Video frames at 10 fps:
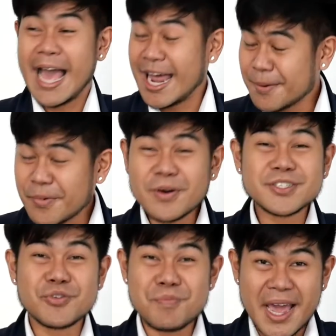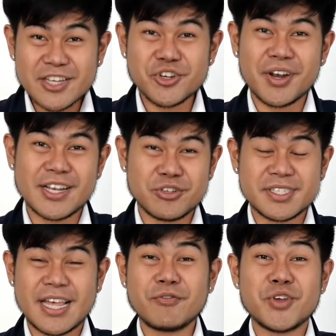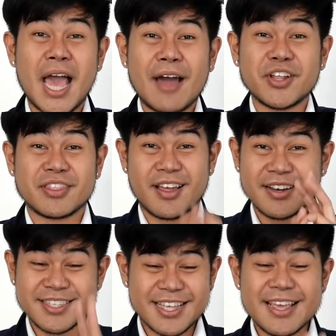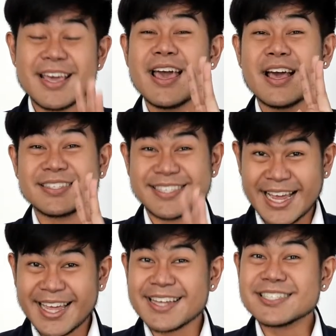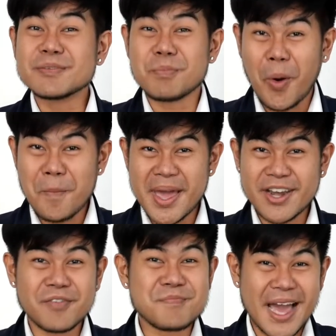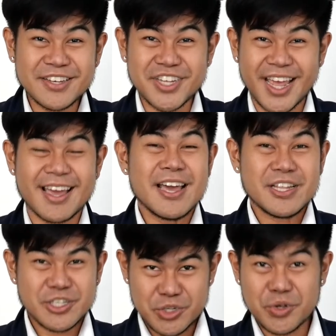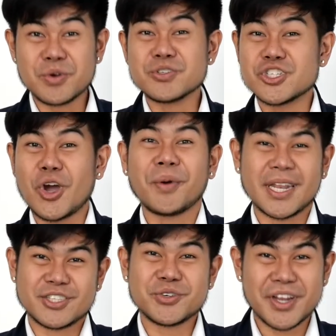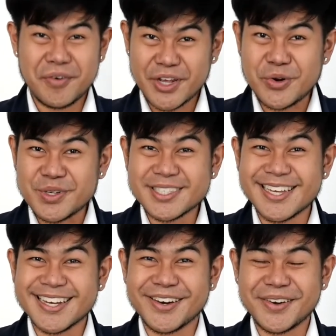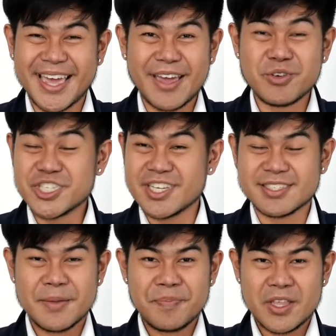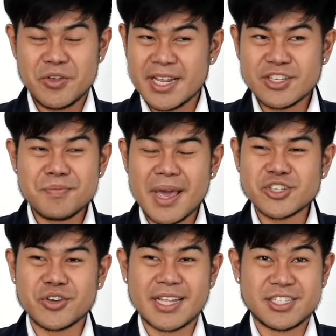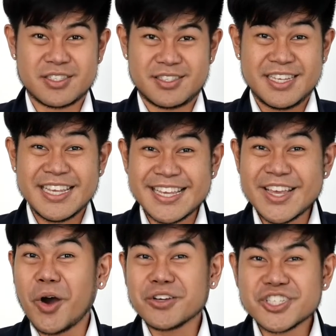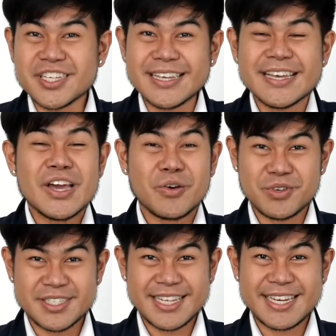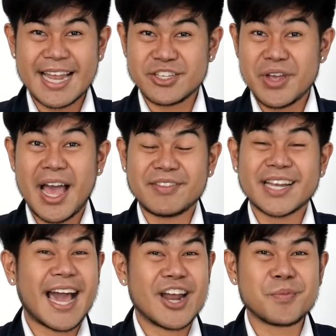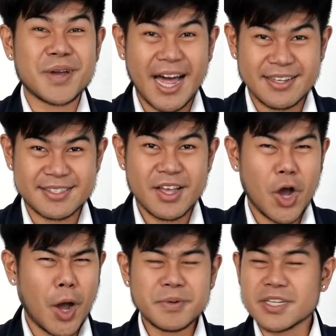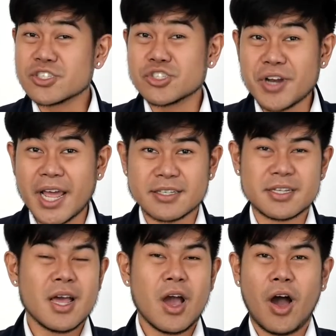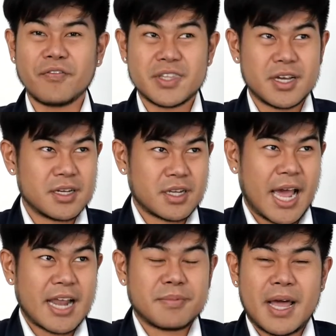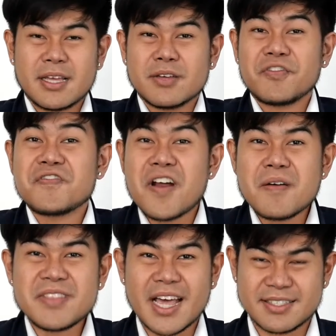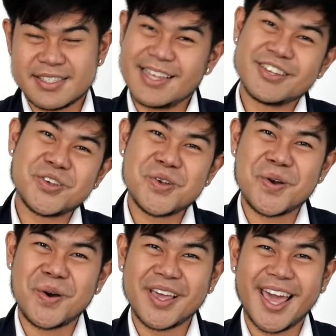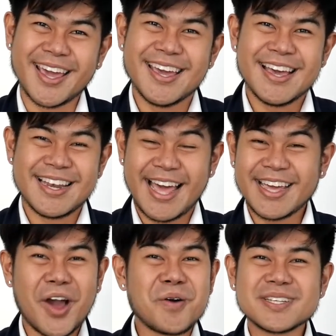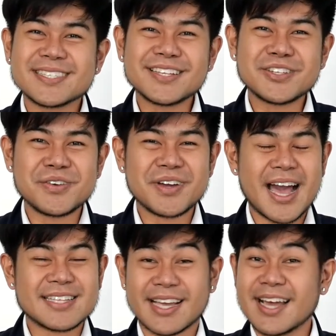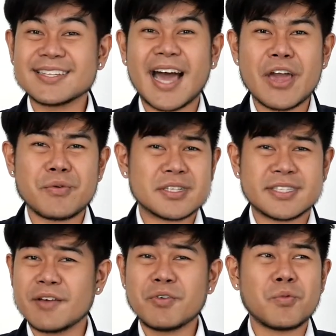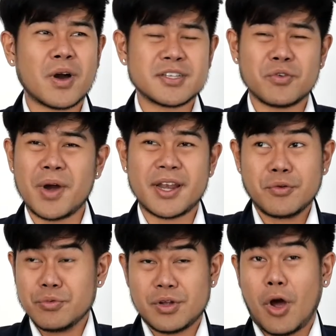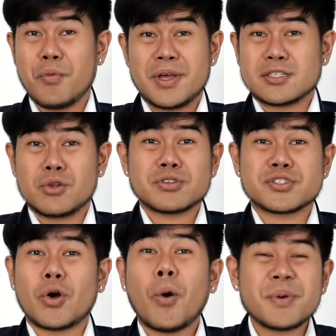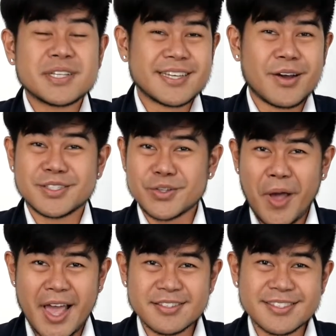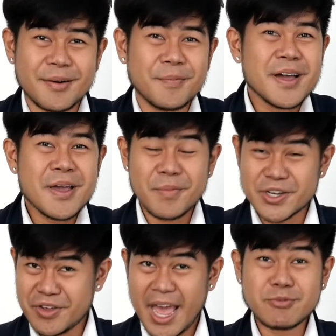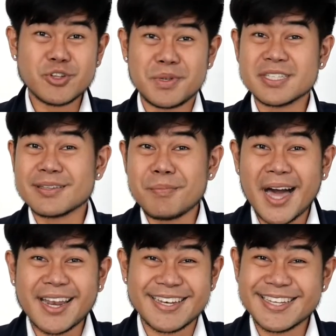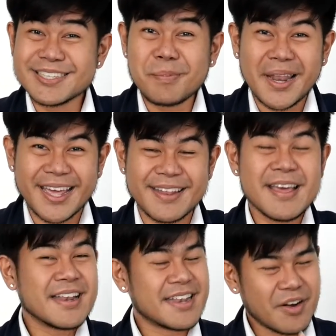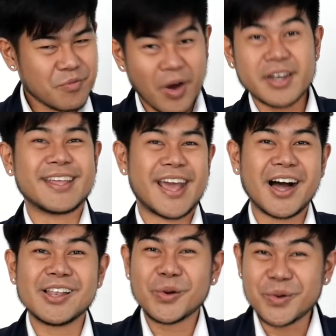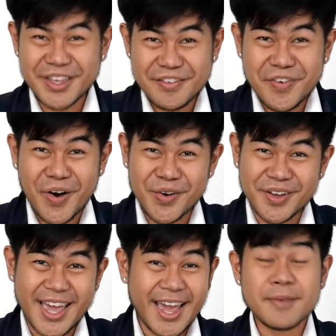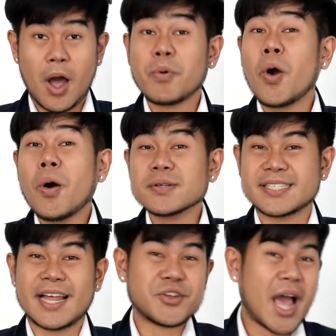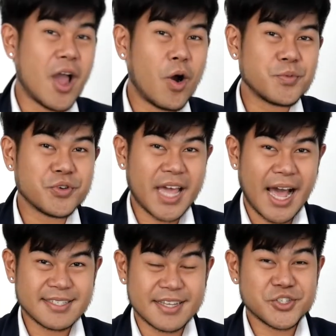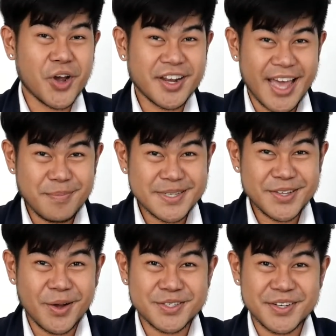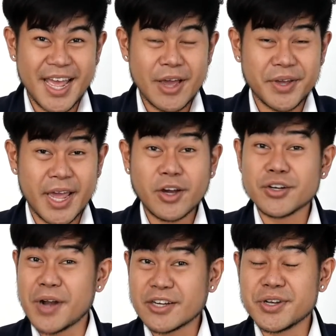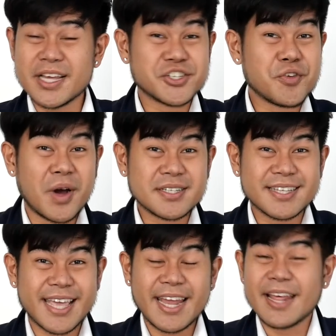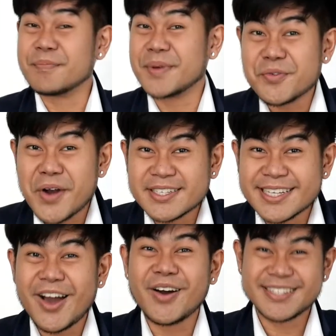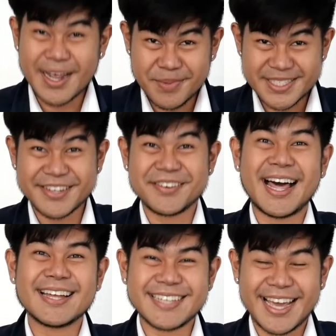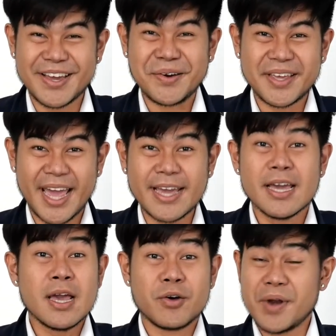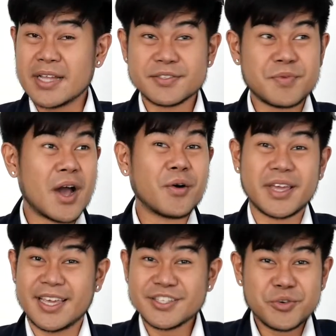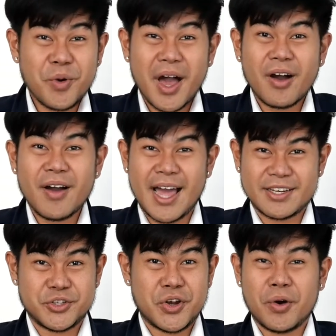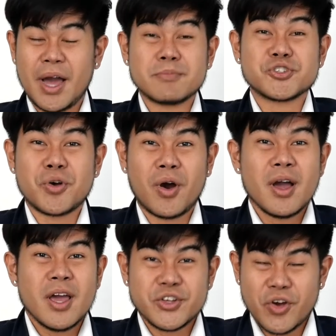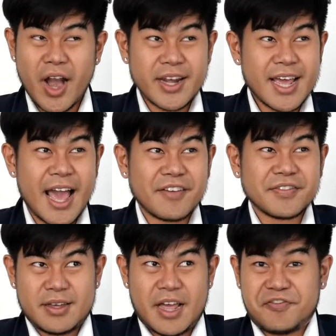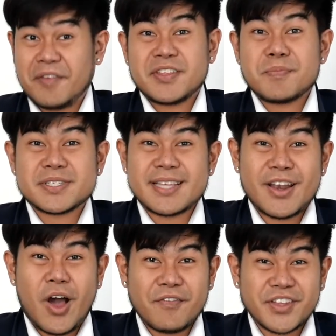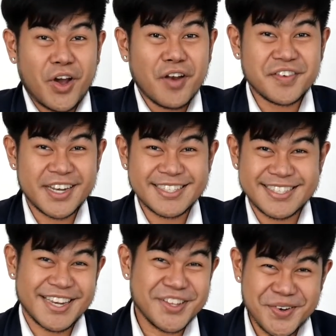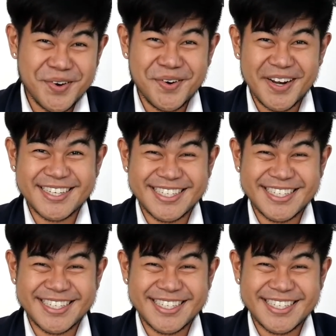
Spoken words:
And of course, you make sure that you have the 30 seconds moment of magic to show it to the recruiter, okay? Which is, you need to make sure that he or she will see that you have that kind of guts, of the strength, of the kind of like firmness in you, okay? Like I always said to you guys, Qatar Airways never want the one who always looks so pretty or so handsome, but you have to be smart and disciplined. That's what they are looking for, okay? Of course, I hope you guys enjoy the episode today, okay? Congratulations once again, and be ready on that particular day, okay? Rest well, eat well, and I'm sure you already have 50% of the confidence in you already.